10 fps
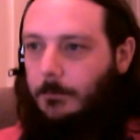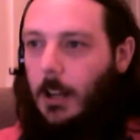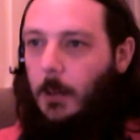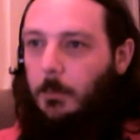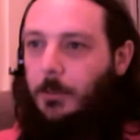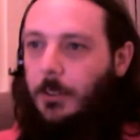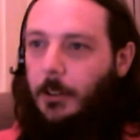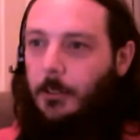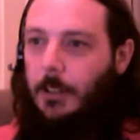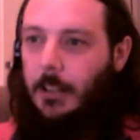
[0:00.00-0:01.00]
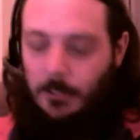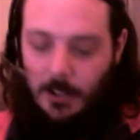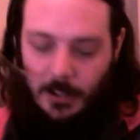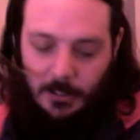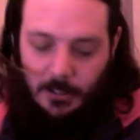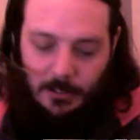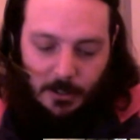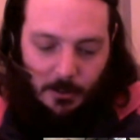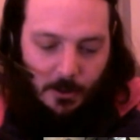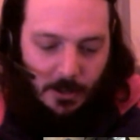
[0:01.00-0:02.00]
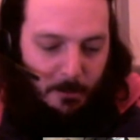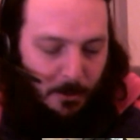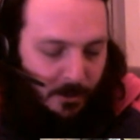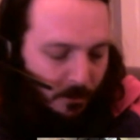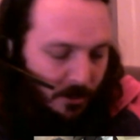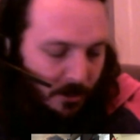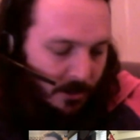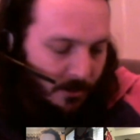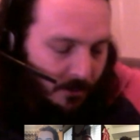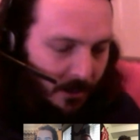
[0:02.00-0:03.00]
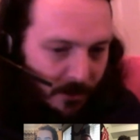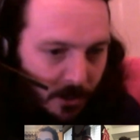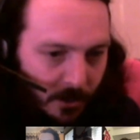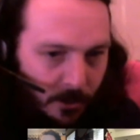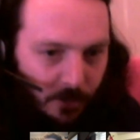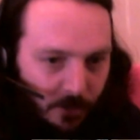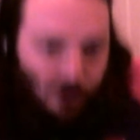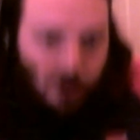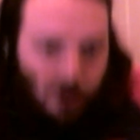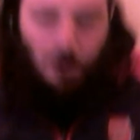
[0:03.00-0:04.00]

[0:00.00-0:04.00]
Absolutely. Jace, you got anybody you want to give a nudge to,